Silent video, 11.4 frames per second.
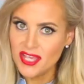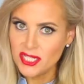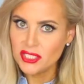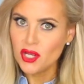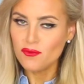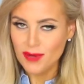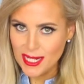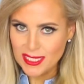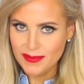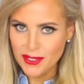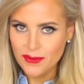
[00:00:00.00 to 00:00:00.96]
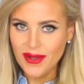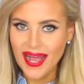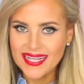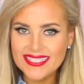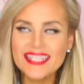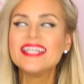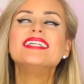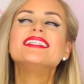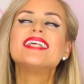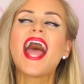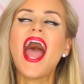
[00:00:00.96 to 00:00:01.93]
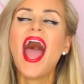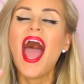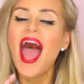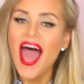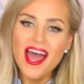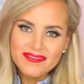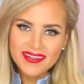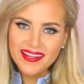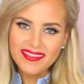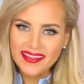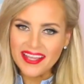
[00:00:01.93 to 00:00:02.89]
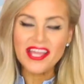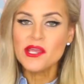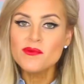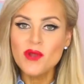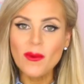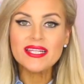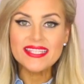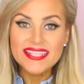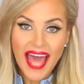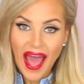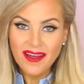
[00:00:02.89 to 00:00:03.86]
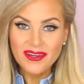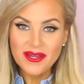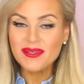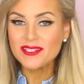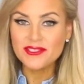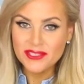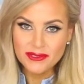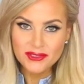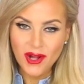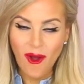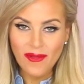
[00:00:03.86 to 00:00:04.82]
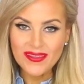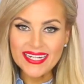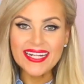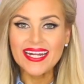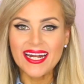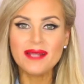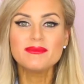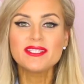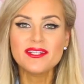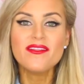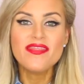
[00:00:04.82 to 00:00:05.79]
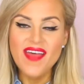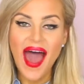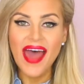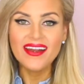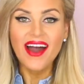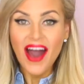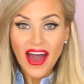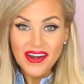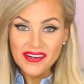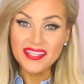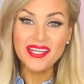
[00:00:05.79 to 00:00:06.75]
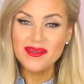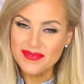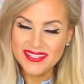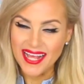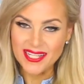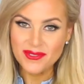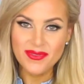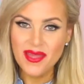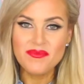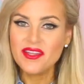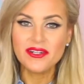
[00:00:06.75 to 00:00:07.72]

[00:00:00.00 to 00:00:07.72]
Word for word: This recipe, you guys, is everything. You know it's that good because there's no chocolate in it and I'm still that utterly obsessed with them.